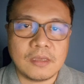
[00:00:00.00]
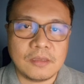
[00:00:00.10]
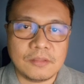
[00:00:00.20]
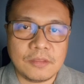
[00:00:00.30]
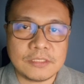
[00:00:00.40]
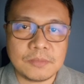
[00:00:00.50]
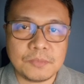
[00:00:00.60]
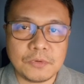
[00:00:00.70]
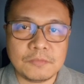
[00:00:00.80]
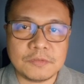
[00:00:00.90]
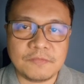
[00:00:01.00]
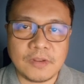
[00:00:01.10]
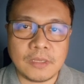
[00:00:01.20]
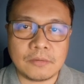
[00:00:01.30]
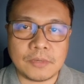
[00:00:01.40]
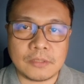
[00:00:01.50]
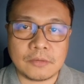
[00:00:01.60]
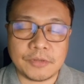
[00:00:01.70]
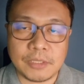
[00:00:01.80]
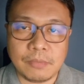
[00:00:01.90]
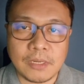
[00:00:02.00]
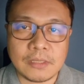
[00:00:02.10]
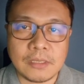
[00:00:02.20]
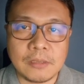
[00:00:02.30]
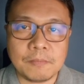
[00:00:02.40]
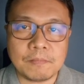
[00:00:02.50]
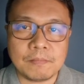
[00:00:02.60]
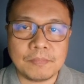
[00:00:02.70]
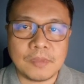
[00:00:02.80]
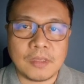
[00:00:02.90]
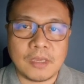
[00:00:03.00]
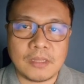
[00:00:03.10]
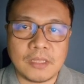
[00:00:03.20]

This improves billing credibility and